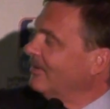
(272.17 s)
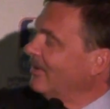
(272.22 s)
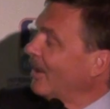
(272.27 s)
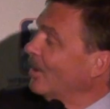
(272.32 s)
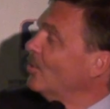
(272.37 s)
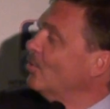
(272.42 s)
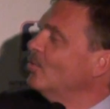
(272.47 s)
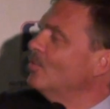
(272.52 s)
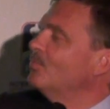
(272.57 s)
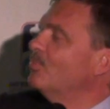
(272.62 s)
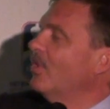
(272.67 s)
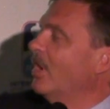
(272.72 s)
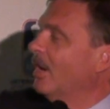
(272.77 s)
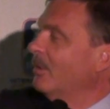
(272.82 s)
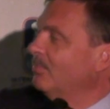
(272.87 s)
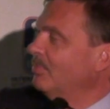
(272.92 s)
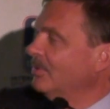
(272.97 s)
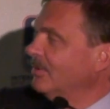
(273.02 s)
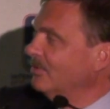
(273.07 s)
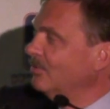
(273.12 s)
thank you,
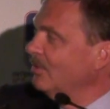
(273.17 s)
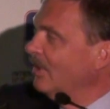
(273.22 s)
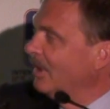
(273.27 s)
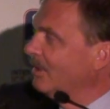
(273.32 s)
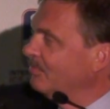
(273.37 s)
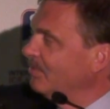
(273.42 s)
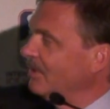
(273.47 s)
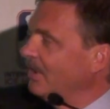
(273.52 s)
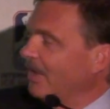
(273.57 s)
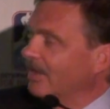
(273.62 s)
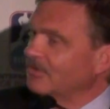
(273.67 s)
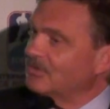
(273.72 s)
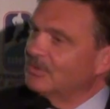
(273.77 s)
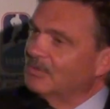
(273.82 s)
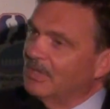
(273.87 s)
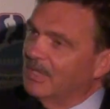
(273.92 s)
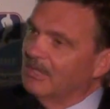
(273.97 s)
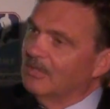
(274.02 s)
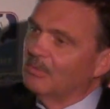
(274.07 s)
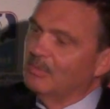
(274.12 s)
Bob, to helping us
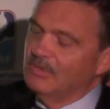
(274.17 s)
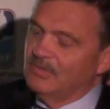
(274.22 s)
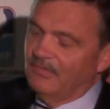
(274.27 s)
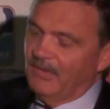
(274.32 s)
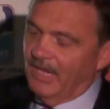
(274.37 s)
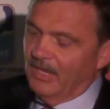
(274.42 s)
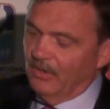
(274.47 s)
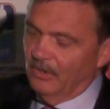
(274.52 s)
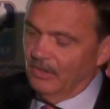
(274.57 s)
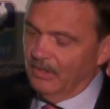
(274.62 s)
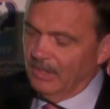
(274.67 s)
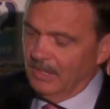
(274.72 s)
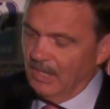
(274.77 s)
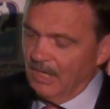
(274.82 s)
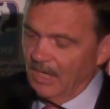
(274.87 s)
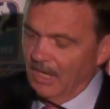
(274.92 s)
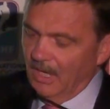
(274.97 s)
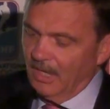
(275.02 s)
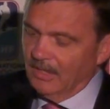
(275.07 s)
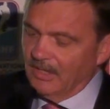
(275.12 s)
together with Vanok,
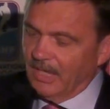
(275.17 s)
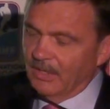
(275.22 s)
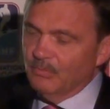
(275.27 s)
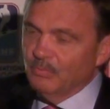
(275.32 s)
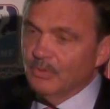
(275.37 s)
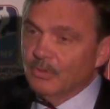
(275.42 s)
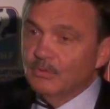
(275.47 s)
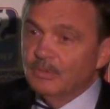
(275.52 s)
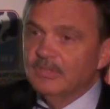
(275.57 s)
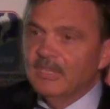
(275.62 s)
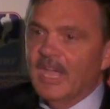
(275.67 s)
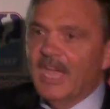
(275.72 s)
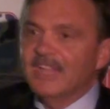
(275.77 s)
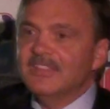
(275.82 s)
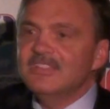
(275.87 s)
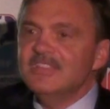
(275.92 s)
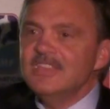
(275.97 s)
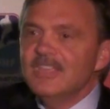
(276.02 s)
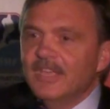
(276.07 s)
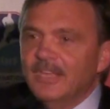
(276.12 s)
that we could,
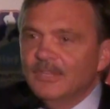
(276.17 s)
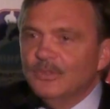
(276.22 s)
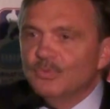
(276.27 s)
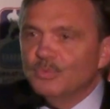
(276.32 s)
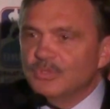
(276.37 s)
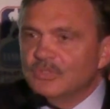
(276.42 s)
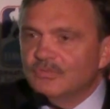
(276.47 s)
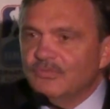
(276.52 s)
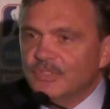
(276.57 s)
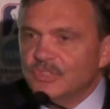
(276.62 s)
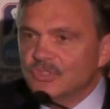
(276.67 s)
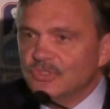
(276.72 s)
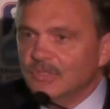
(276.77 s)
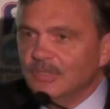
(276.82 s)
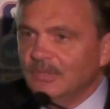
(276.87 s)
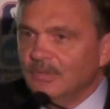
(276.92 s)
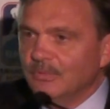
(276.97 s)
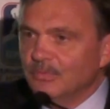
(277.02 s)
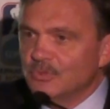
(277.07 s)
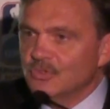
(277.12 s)
at the end, with Vision,
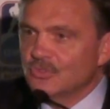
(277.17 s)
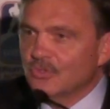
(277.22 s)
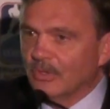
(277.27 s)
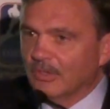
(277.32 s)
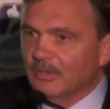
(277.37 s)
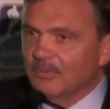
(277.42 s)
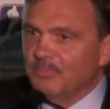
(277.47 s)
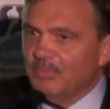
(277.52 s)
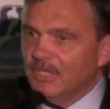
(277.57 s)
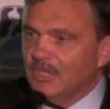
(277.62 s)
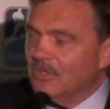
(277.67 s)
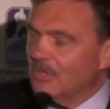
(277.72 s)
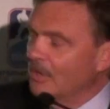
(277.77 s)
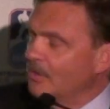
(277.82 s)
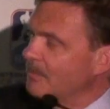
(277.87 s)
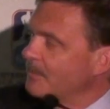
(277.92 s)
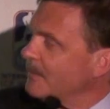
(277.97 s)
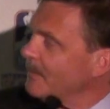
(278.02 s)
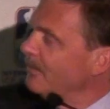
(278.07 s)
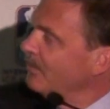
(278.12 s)
with Jordan
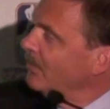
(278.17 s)
Bitov,